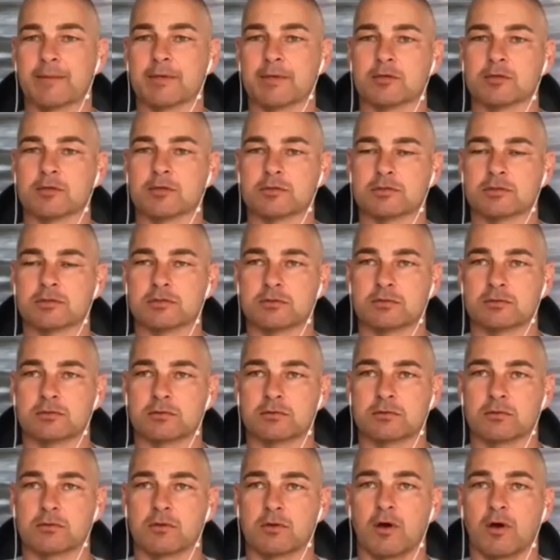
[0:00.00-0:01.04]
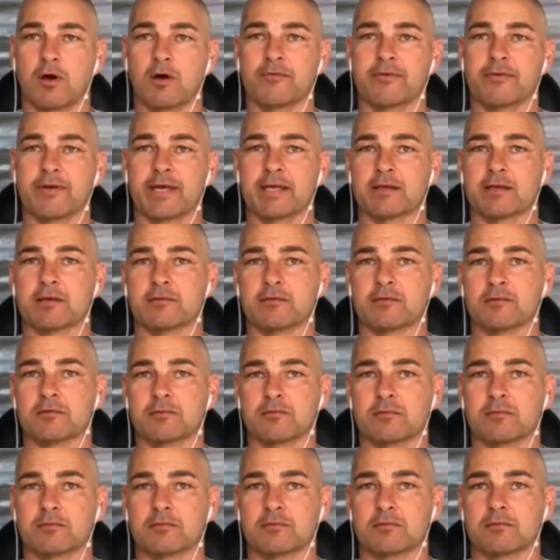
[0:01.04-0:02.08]
because I've had
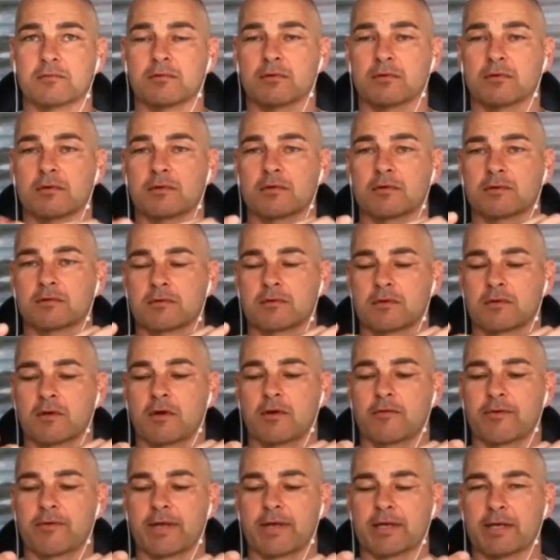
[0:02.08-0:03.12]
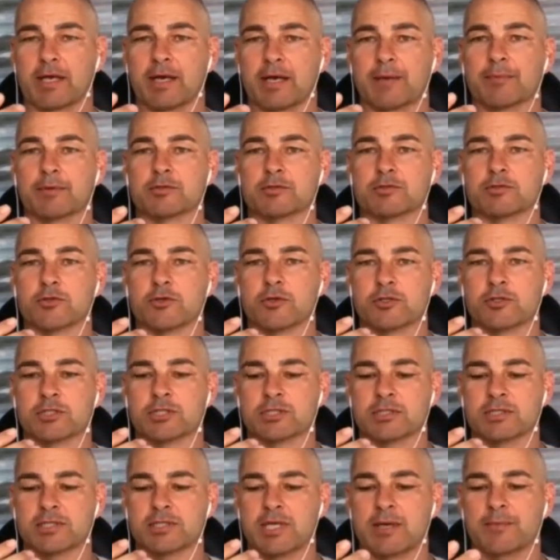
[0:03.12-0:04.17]
a couple of
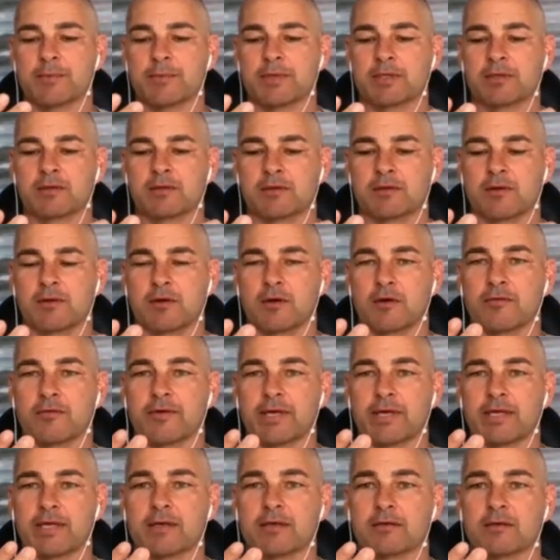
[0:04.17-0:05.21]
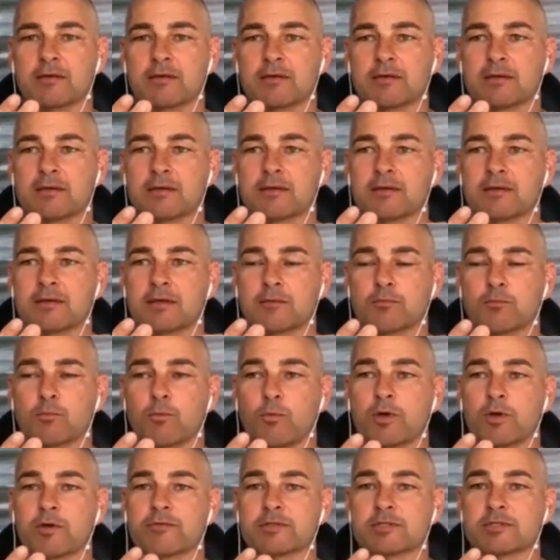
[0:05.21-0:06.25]
surgeons come in. I've had
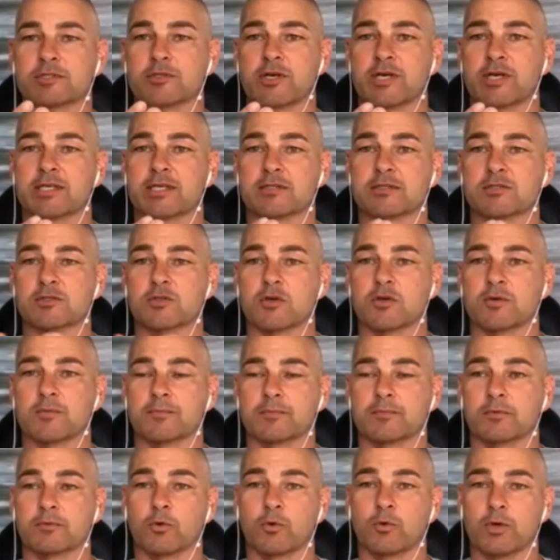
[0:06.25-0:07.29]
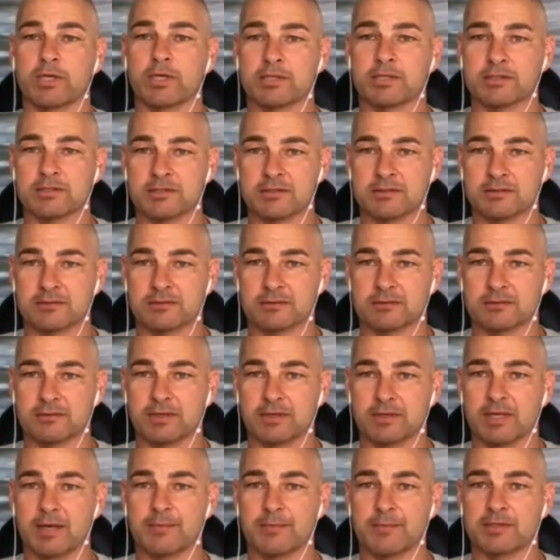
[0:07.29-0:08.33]
one of Australia's top lawyers
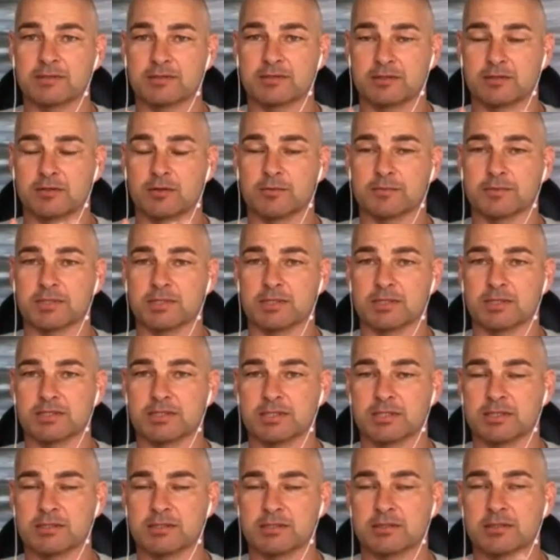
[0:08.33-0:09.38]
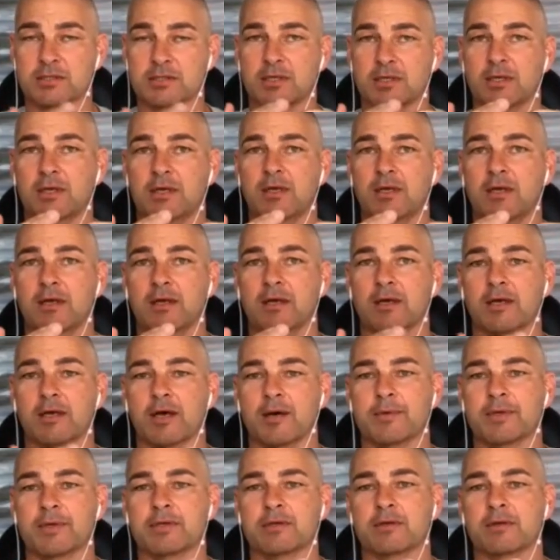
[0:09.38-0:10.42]
come in, top solicitors
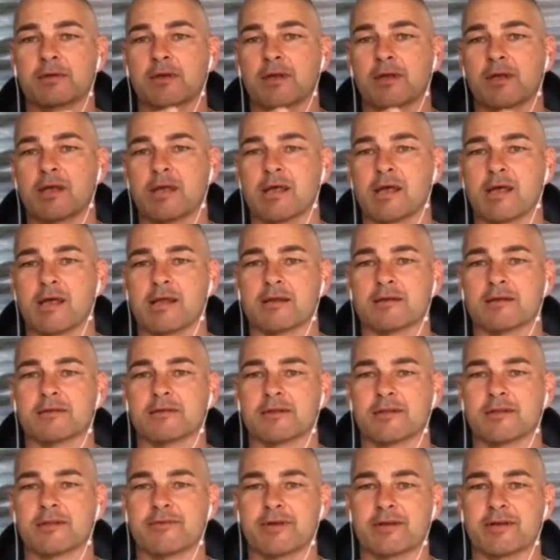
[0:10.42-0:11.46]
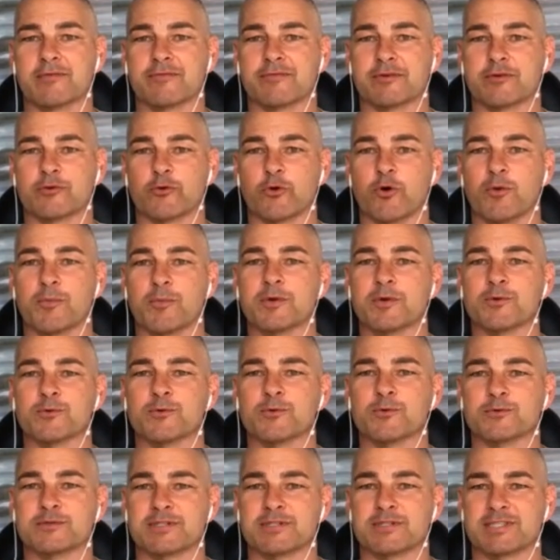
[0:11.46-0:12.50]
come in, and they've had
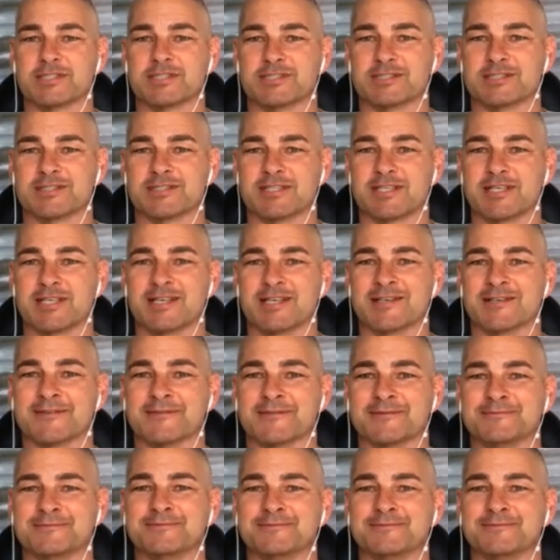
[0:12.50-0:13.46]
phenomenal sessions. Yeah,